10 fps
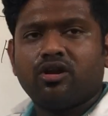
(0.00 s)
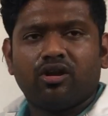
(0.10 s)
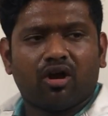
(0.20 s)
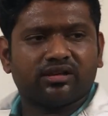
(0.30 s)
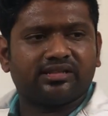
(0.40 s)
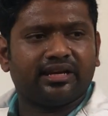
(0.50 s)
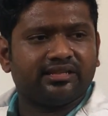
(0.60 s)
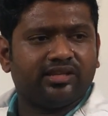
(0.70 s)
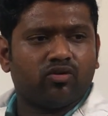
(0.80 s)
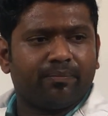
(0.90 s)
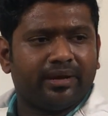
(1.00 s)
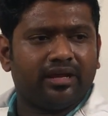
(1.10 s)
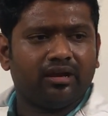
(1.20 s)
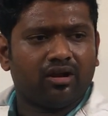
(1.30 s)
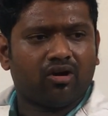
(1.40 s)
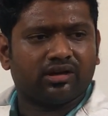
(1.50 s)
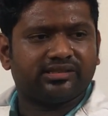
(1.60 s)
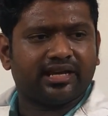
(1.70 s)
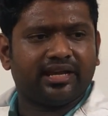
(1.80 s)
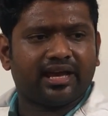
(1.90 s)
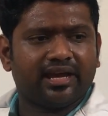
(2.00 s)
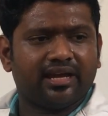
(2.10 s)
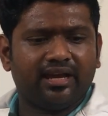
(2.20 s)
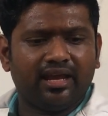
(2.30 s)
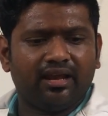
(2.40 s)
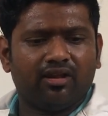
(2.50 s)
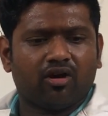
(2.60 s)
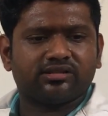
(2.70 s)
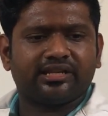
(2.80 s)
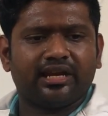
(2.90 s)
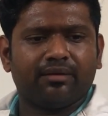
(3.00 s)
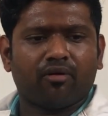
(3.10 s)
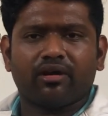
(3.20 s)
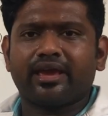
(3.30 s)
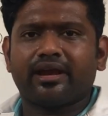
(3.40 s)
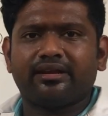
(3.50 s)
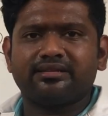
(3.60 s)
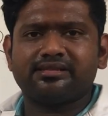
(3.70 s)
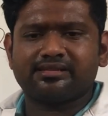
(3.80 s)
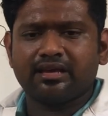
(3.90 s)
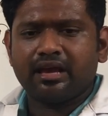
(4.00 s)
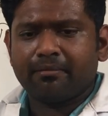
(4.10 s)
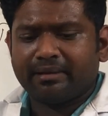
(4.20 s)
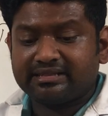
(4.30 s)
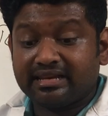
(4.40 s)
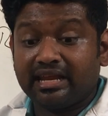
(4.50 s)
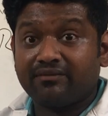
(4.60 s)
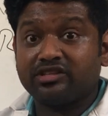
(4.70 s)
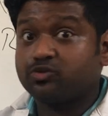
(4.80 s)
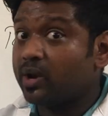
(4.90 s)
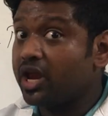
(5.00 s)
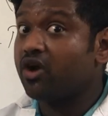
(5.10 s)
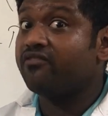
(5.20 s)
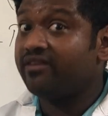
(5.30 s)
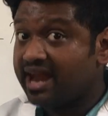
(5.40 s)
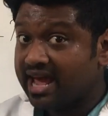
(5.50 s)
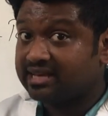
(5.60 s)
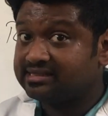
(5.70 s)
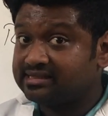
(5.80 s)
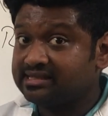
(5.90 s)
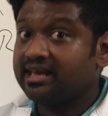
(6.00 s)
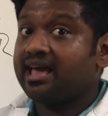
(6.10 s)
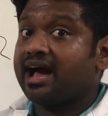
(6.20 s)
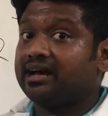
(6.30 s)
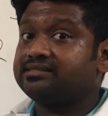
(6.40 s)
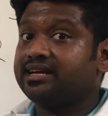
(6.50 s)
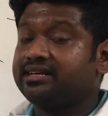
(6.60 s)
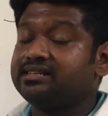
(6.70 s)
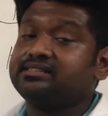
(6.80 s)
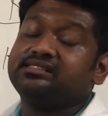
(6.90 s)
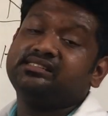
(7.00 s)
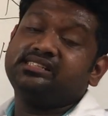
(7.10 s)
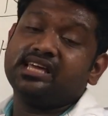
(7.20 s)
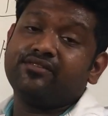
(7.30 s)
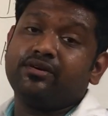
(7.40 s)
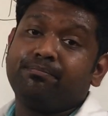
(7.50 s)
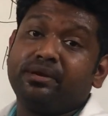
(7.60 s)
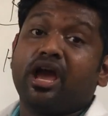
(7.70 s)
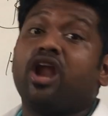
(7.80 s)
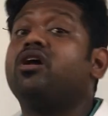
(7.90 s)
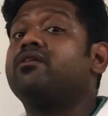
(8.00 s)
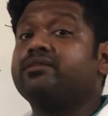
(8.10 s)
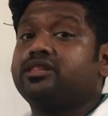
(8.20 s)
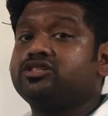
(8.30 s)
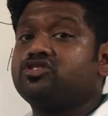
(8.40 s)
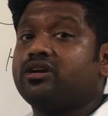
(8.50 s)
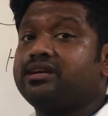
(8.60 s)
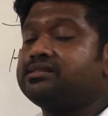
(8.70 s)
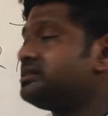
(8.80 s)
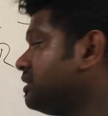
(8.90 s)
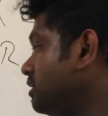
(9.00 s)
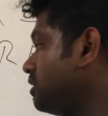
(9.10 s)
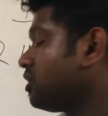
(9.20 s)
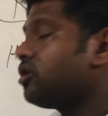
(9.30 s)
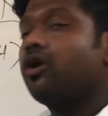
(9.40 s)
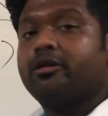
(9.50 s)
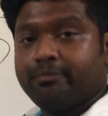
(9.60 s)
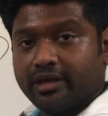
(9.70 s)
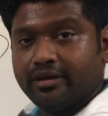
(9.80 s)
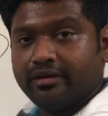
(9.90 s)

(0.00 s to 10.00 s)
Long-standing COPD, long-standing ILD, long-standing bronchiectasis, presenting with swelling of legs, ascites, JVP, along with the jaundice, cor P.